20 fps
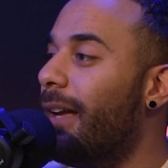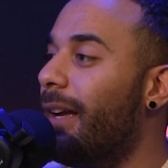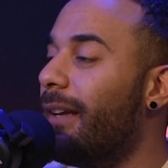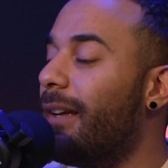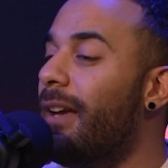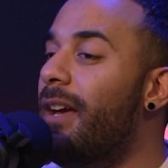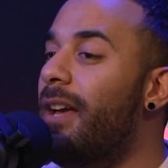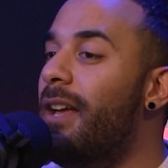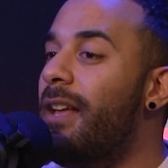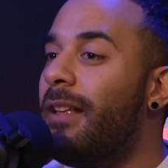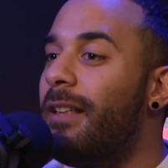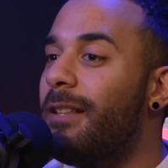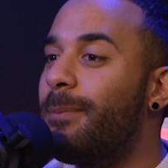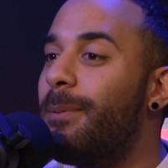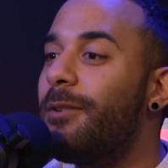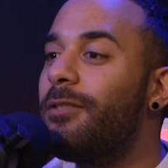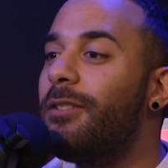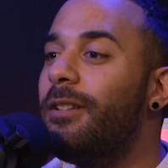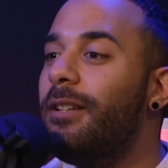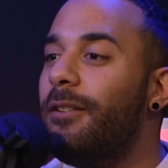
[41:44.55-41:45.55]
Like,
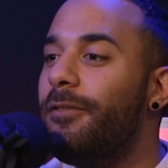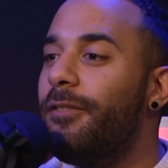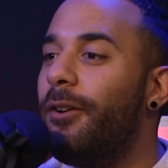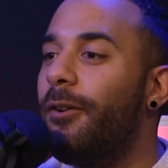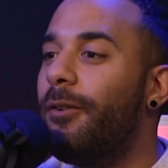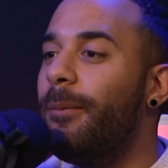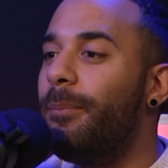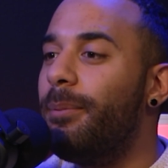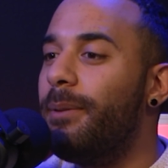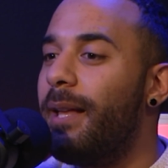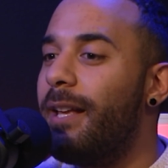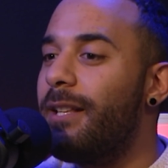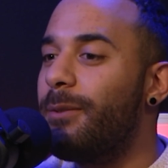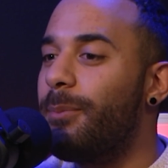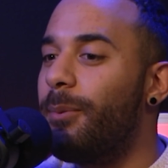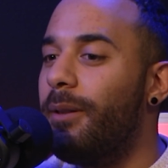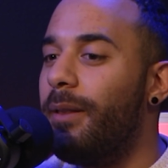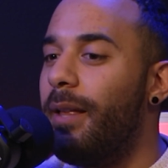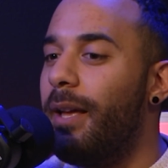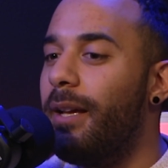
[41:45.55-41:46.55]
especially if you're in a
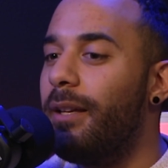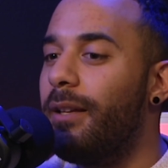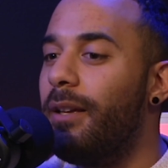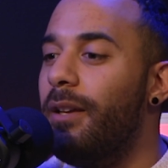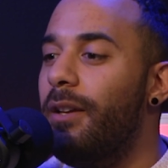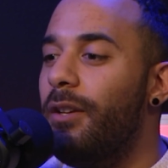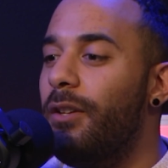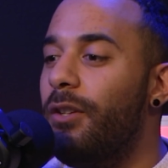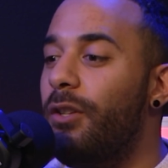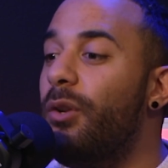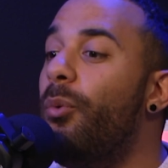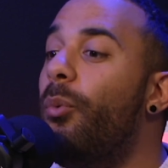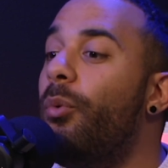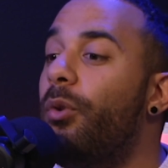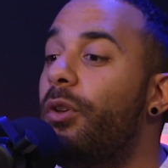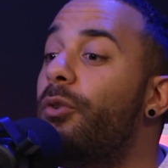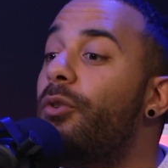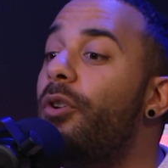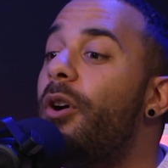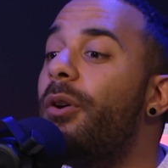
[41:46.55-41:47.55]
place where like,
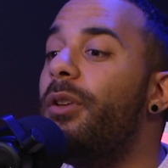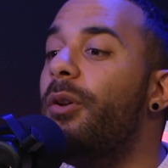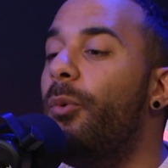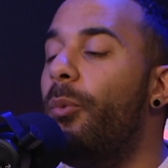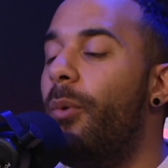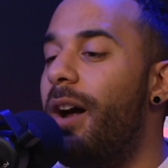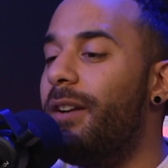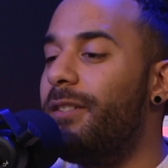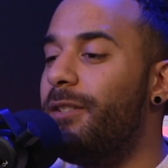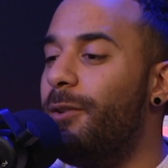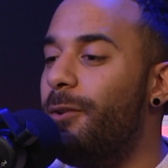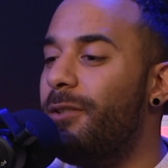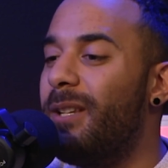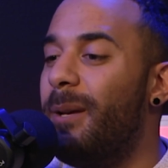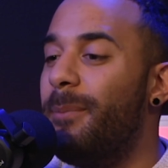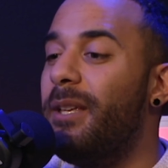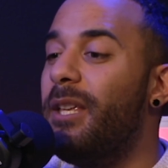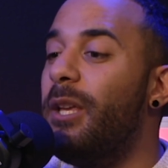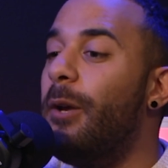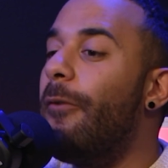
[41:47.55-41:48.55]
you know, you want to do
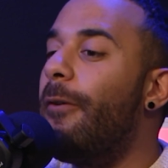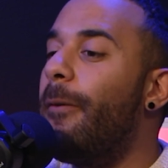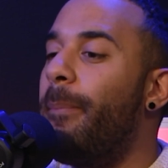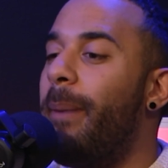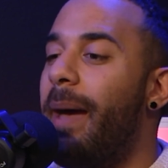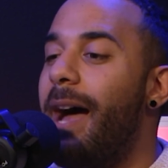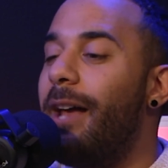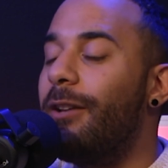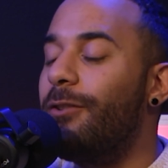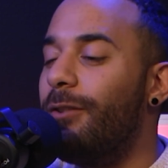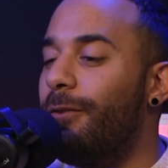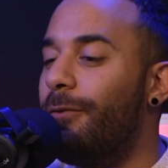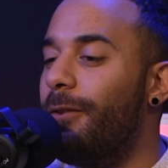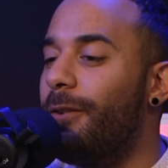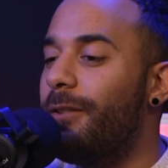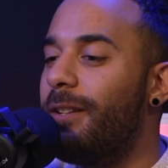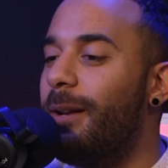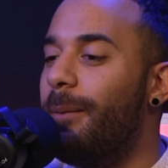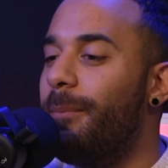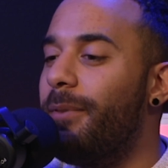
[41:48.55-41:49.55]
something, you have a passion
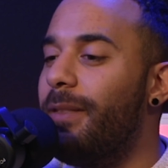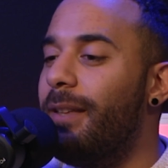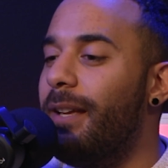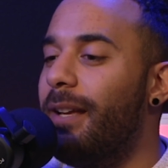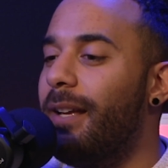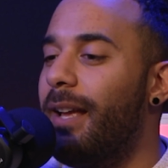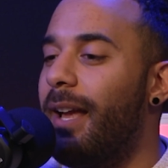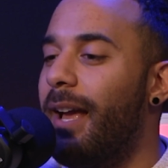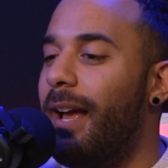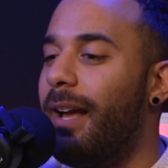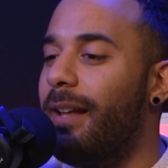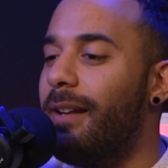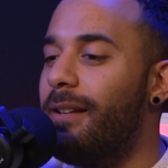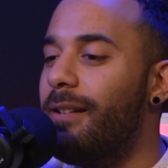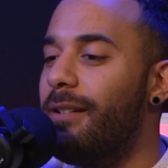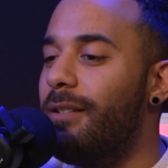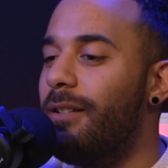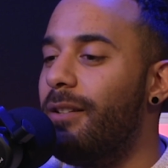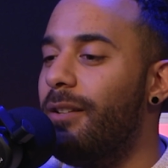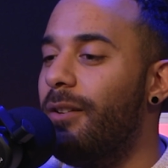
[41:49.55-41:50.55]
for something
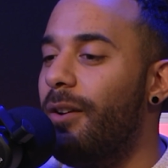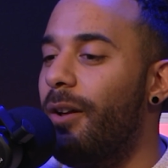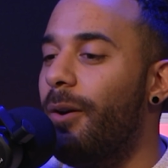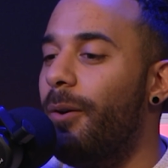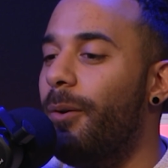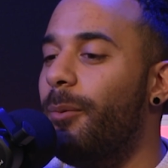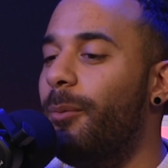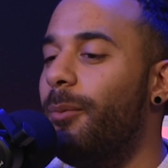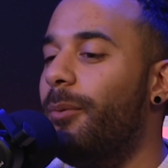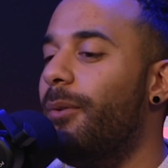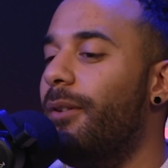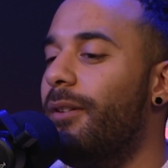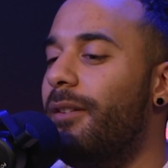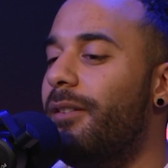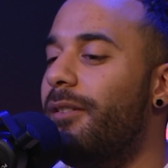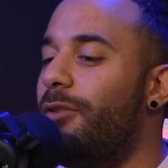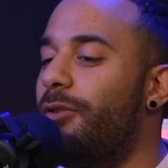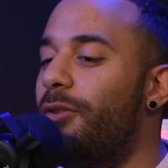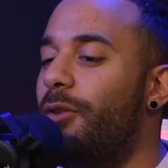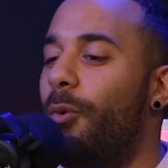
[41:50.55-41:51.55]
and, you know,
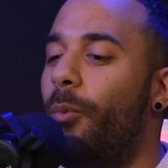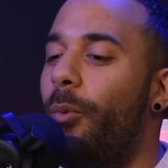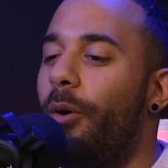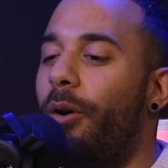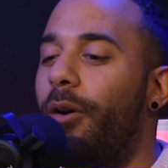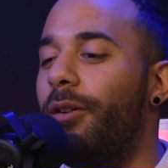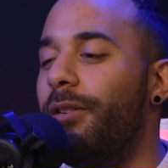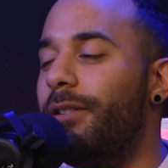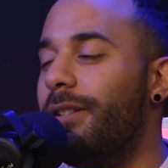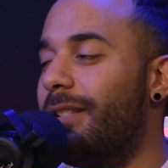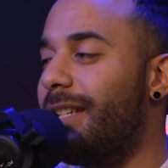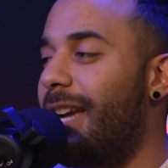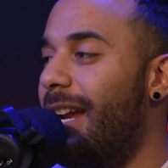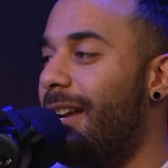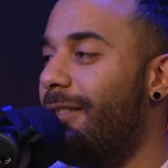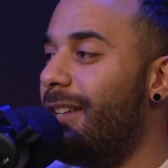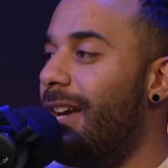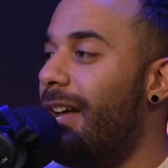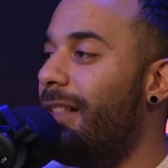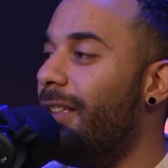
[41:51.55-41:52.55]
the world is
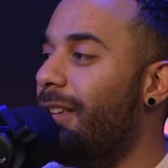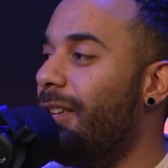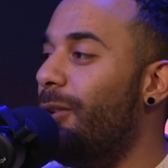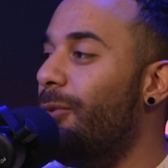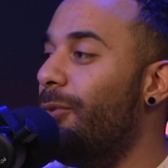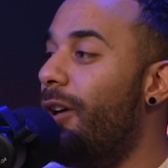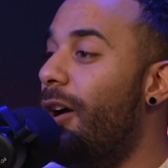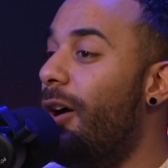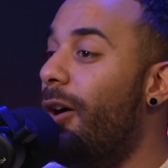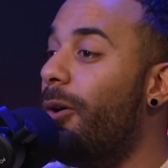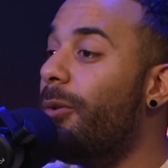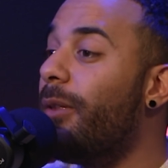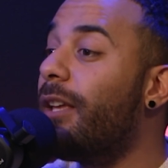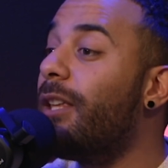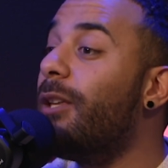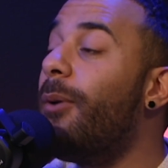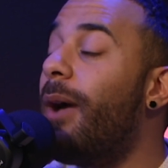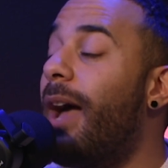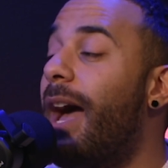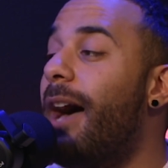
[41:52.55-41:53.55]
kind of telling you no,
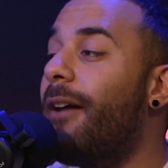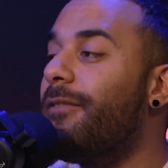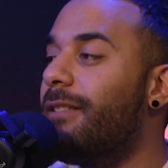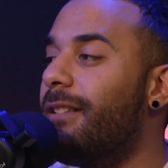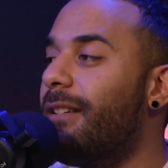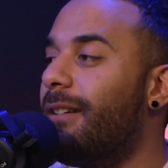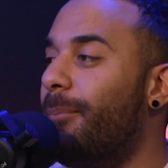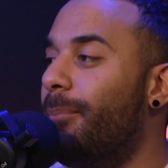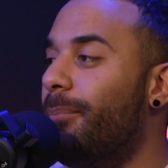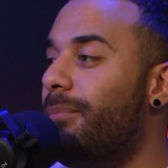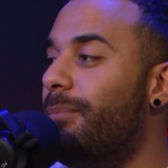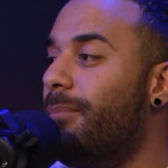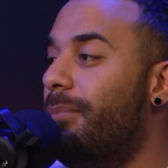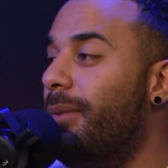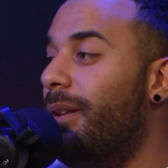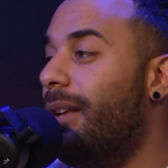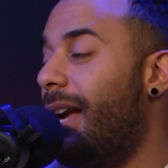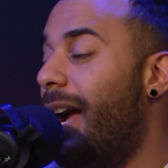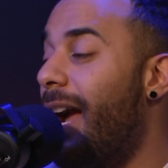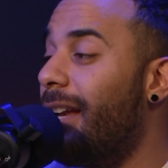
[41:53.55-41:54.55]
like you have to
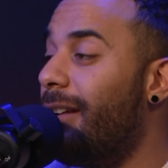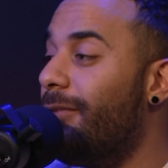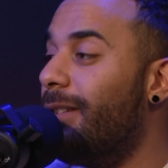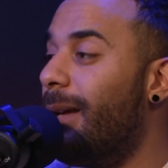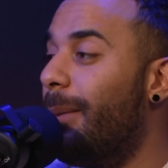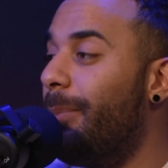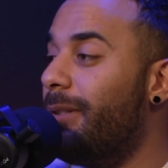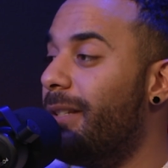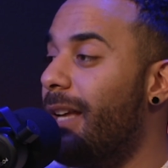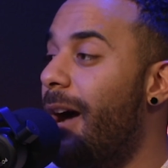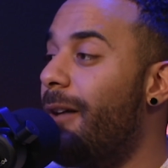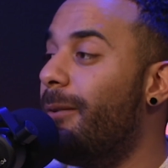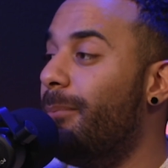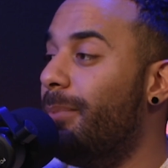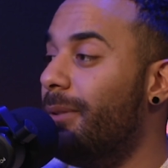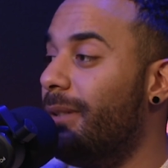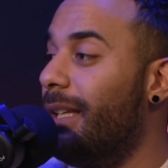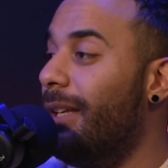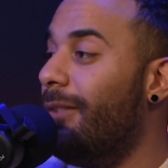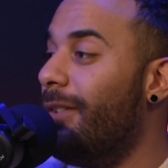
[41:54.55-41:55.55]
kind of double down
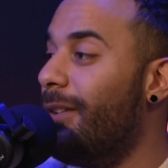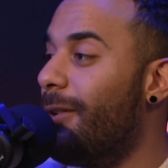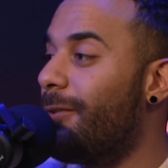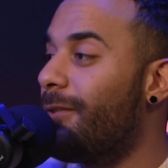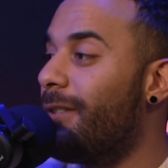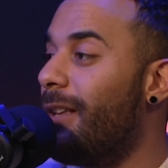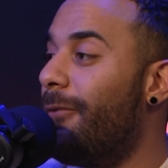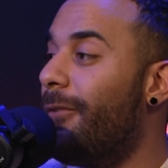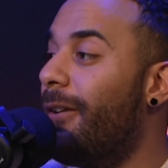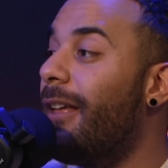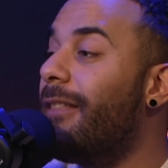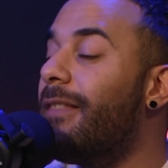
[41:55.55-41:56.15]
and believe in yourself.